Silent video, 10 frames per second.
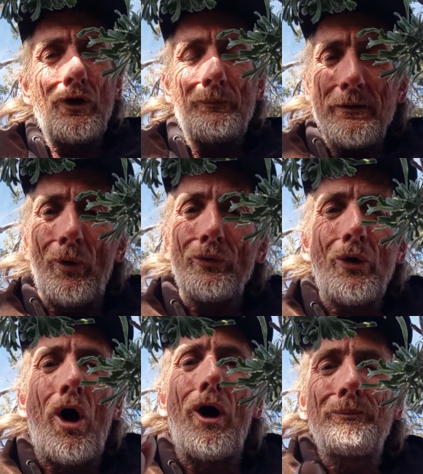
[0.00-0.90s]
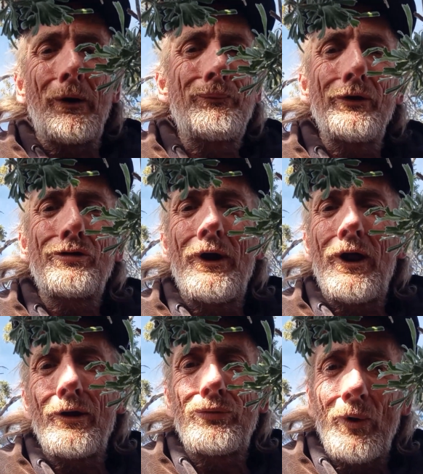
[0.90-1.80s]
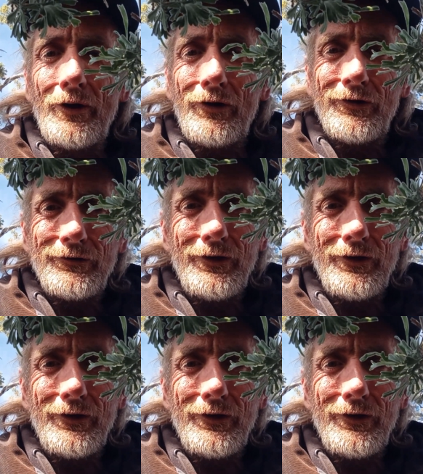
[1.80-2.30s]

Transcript: people's all up there fishing around on Twitter.